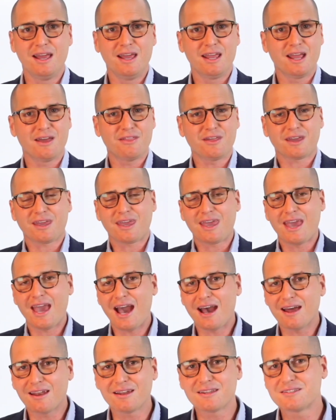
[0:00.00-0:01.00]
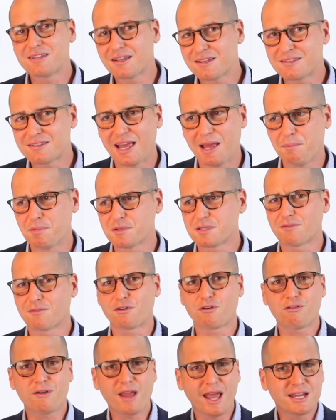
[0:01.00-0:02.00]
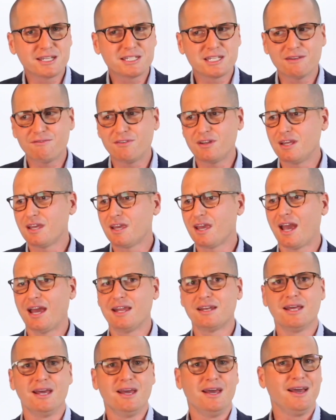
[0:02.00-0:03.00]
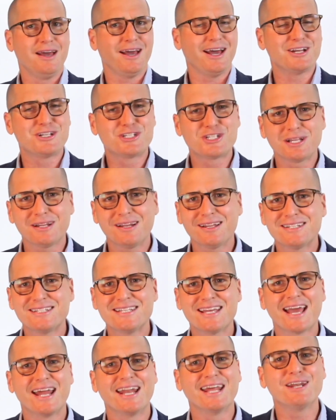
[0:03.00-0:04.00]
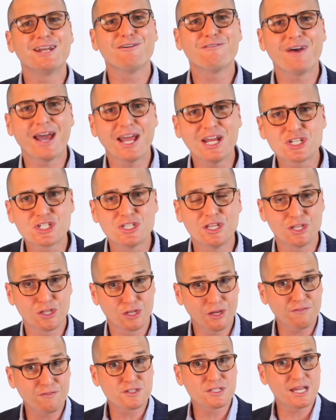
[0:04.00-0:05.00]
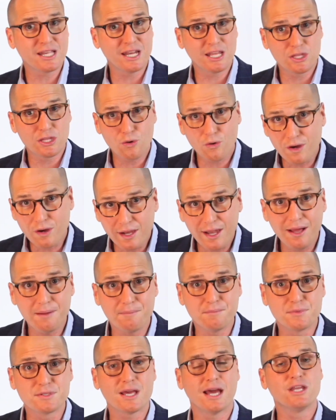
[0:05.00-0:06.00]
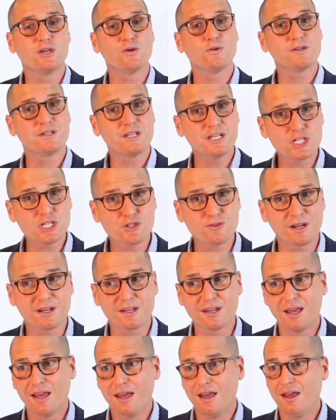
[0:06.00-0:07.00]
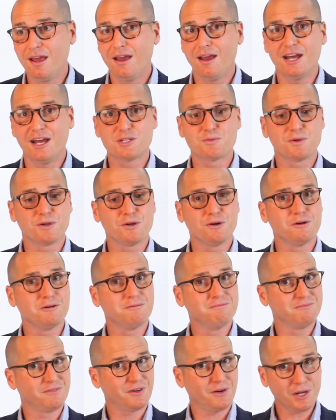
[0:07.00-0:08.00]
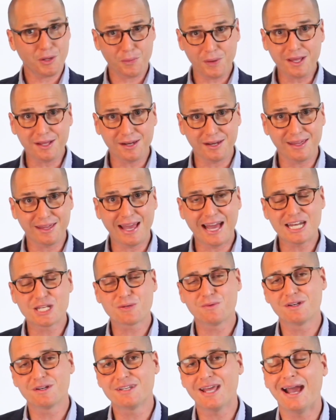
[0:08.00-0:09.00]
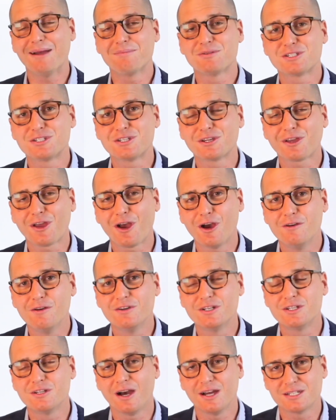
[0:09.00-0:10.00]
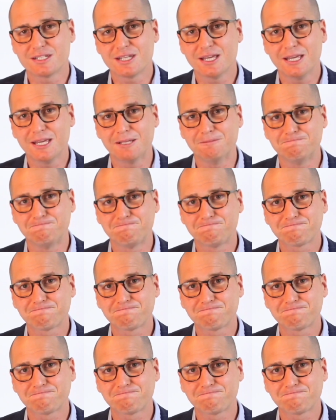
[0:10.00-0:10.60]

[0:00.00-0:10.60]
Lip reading: the countless examples of creativity and agility and innovation that you've seen in your clubs and your district as we all very quickly had to adapt to COVID-19.